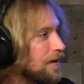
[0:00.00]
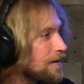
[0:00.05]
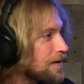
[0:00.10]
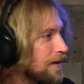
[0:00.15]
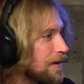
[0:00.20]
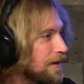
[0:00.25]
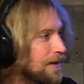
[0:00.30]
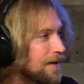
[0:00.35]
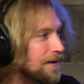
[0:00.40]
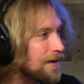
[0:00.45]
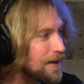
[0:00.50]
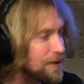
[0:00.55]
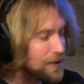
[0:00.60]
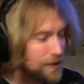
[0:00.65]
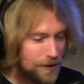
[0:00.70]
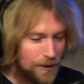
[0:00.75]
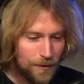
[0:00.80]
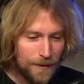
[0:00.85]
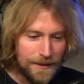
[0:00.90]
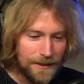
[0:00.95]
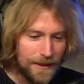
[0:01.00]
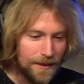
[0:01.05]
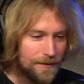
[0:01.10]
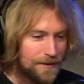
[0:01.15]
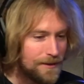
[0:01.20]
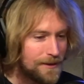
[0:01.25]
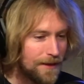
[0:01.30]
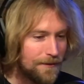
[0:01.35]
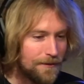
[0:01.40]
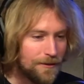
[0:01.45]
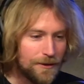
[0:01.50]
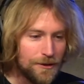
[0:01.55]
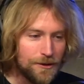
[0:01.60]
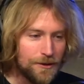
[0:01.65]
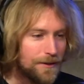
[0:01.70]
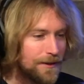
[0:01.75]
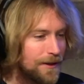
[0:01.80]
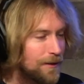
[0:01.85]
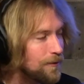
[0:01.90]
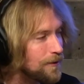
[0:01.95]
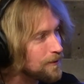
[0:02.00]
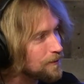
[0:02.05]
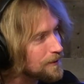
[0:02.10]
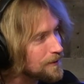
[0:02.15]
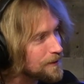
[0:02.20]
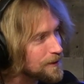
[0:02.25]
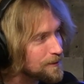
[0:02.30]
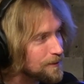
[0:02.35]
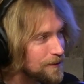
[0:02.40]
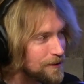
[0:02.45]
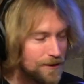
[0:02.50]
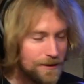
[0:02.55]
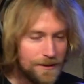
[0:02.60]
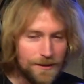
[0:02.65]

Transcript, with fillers: Like I should have went down this avenue. I should have networked with this person.